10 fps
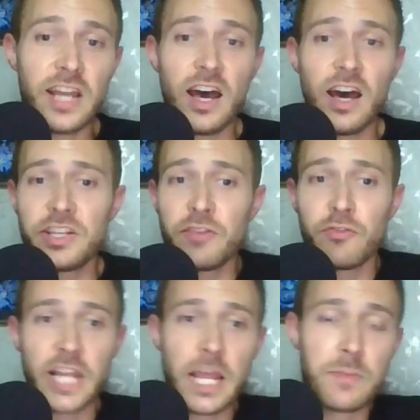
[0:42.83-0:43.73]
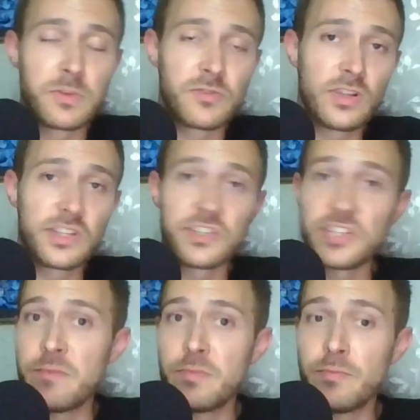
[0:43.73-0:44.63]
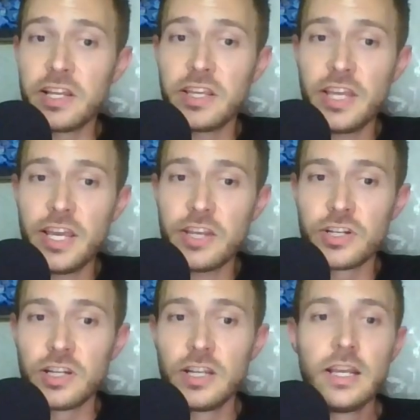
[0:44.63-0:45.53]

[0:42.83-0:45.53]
are different names for the same medication.